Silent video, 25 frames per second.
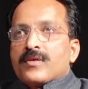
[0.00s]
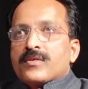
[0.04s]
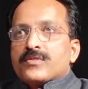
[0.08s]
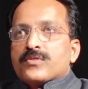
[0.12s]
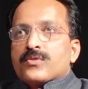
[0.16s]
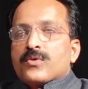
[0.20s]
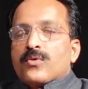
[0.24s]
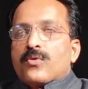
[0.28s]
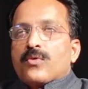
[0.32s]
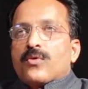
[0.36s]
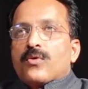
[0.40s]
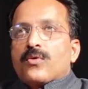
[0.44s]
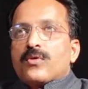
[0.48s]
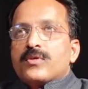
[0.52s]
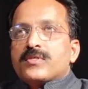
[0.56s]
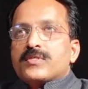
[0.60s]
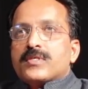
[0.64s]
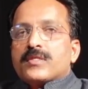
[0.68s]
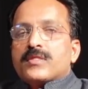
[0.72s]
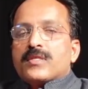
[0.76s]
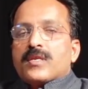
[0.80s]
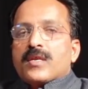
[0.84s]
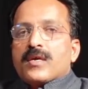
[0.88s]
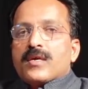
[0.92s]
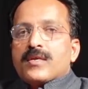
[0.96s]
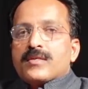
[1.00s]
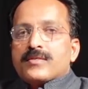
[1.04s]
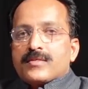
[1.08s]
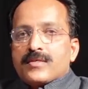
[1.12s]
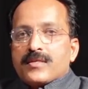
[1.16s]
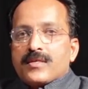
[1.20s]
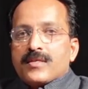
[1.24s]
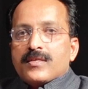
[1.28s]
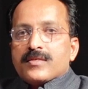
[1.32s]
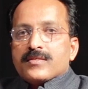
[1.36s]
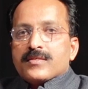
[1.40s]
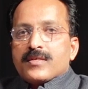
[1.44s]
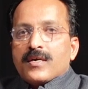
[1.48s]
So all Chandrayaan
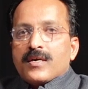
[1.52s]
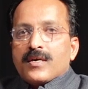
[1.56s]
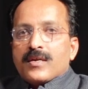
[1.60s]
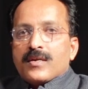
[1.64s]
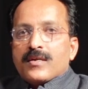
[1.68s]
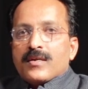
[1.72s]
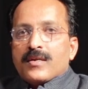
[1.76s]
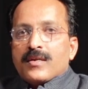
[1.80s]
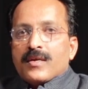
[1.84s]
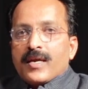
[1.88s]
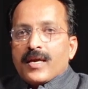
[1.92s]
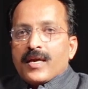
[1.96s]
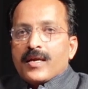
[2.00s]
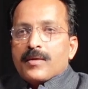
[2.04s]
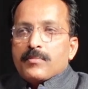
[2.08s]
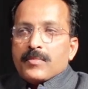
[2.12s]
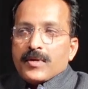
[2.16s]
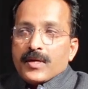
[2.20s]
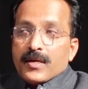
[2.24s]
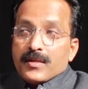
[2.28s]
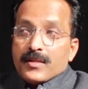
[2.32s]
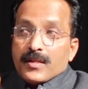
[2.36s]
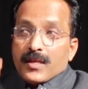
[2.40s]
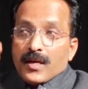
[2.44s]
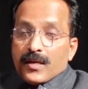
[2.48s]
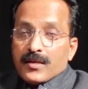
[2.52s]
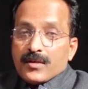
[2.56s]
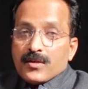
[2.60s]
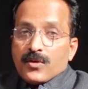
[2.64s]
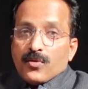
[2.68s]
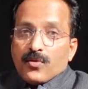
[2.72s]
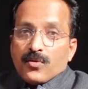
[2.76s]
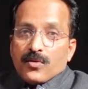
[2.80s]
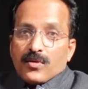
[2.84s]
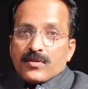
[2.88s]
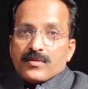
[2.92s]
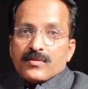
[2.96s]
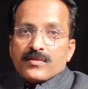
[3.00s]
series are aimed at that
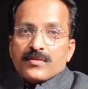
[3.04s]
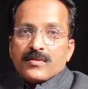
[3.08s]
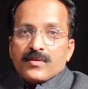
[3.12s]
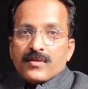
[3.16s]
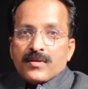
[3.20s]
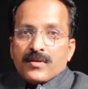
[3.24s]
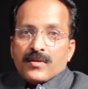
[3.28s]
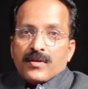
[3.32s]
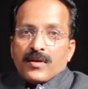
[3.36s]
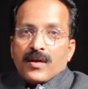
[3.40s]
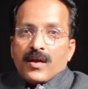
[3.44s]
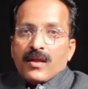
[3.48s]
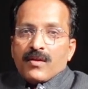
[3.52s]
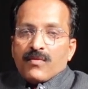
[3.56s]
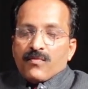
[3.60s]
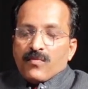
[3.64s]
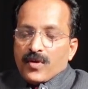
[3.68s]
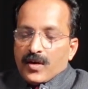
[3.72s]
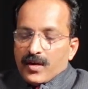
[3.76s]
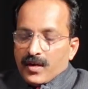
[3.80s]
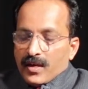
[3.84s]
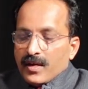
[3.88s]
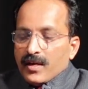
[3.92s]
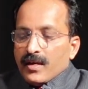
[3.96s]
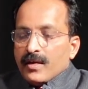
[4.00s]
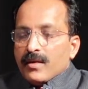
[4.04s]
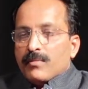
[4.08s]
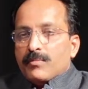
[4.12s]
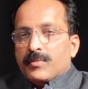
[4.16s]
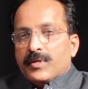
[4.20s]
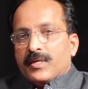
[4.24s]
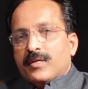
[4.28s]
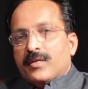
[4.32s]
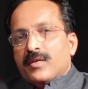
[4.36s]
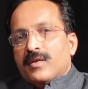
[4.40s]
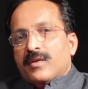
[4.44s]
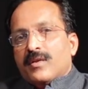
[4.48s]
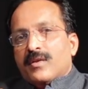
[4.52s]
goal. And what
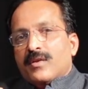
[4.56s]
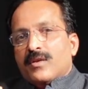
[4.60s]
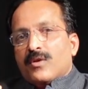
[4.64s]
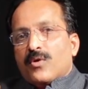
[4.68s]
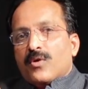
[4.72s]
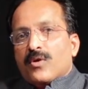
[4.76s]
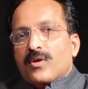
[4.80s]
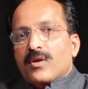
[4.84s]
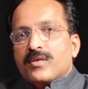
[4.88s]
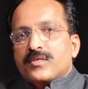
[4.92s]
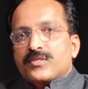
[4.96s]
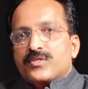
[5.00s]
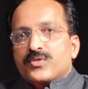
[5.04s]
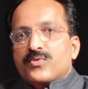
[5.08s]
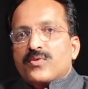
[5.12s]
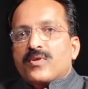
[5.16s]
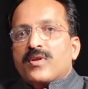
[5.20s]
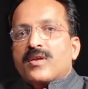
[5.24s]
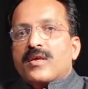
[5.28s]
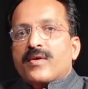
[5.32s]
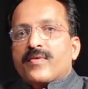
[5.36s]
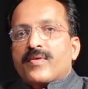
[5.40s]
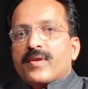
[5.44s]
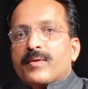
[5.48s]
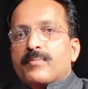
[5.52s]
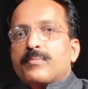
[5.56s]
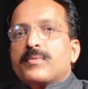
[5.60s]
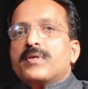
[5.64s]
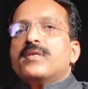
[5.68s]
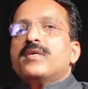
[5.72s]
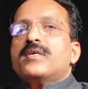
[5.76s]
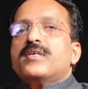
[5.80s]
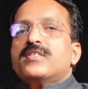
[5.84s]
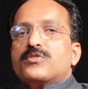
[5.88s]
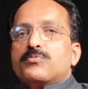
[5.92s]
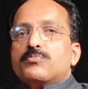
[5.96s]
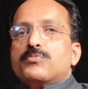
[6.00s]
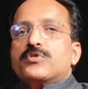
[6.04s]
incremental knowledge you will develop
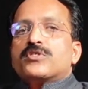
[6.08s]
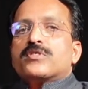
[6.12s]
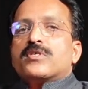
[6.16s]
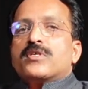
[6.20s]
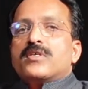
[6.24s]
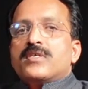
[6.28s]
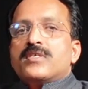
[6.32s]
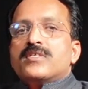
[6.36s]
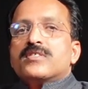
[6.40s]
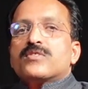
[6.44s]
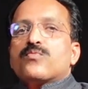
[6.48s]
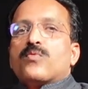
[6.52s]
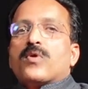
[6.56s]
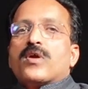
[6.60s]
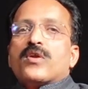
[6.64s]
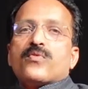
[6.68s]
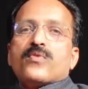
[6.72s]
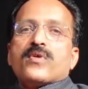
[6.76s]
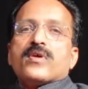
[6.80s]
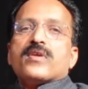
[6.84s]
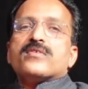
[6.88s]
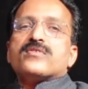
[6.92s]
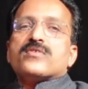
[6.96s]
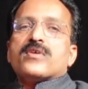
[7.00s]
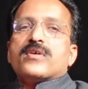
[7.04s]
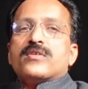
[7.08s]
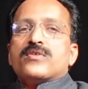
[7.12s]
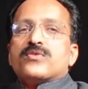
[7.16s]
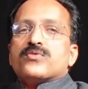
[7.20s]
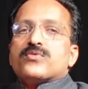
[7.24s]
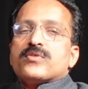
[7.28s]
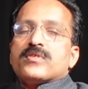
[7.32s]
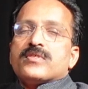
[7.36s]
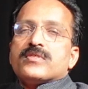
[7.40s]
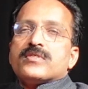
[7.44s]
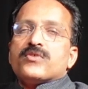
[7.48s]
in each mission is what we are trying to say.